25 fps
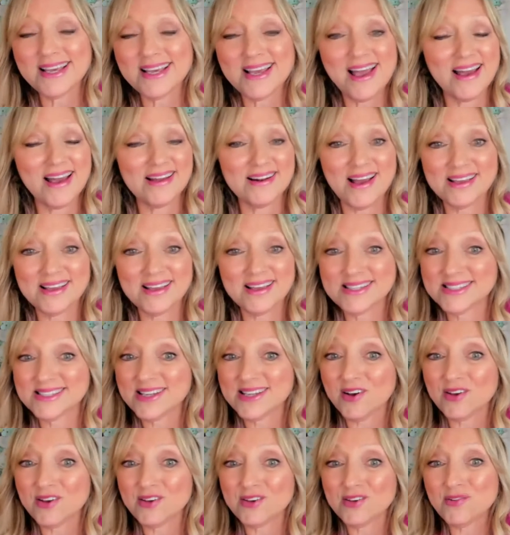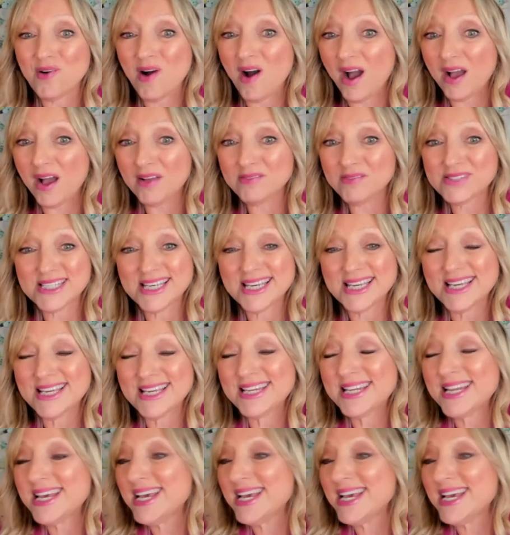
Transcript: and I can tell you I've seen